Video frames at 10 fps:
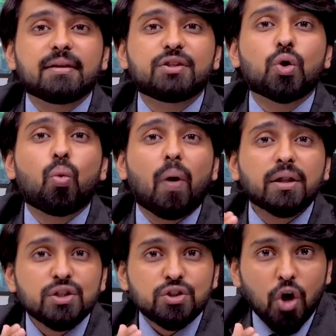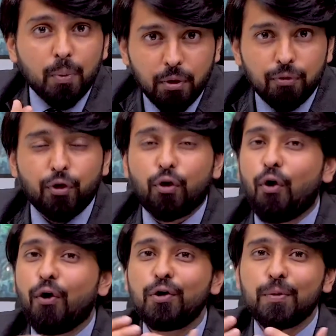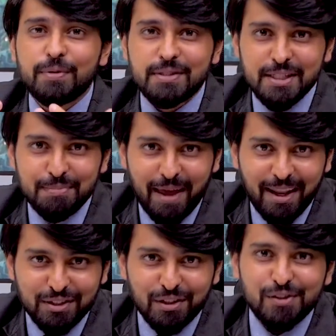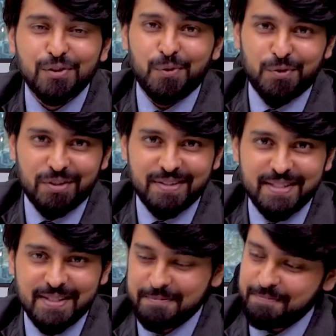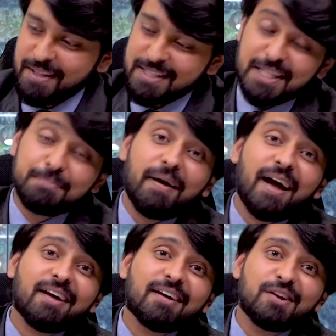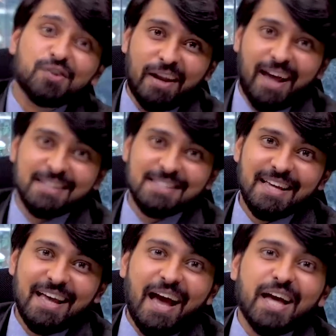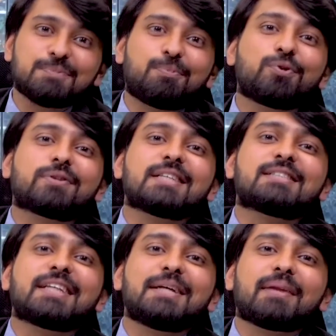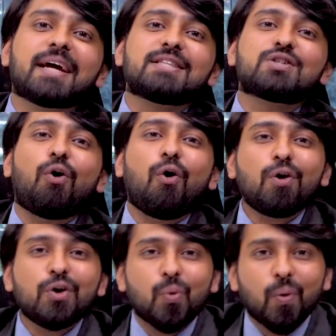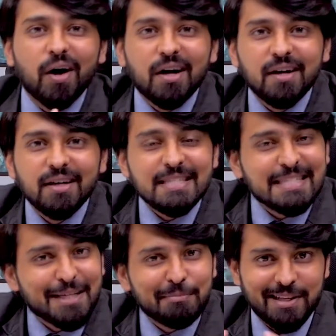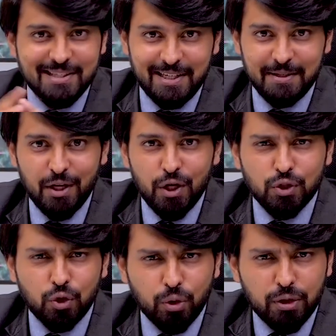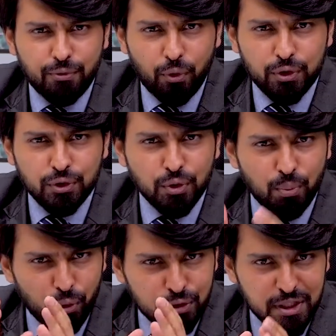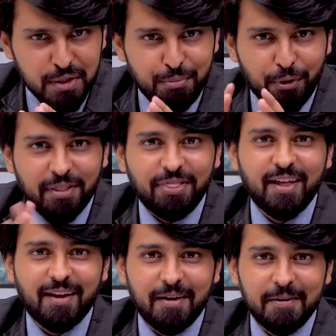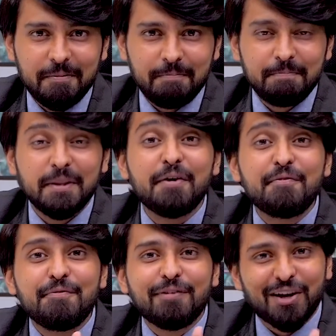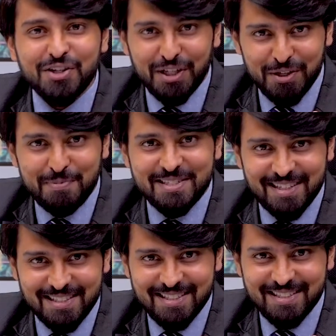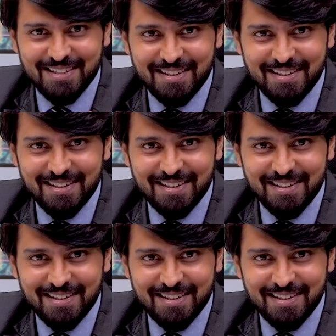is your one-stop for all your business managerial solutions. Sit back and relax as Purta streamlines all your work seamlessly so you can focus on the most important thing, flourishing your business.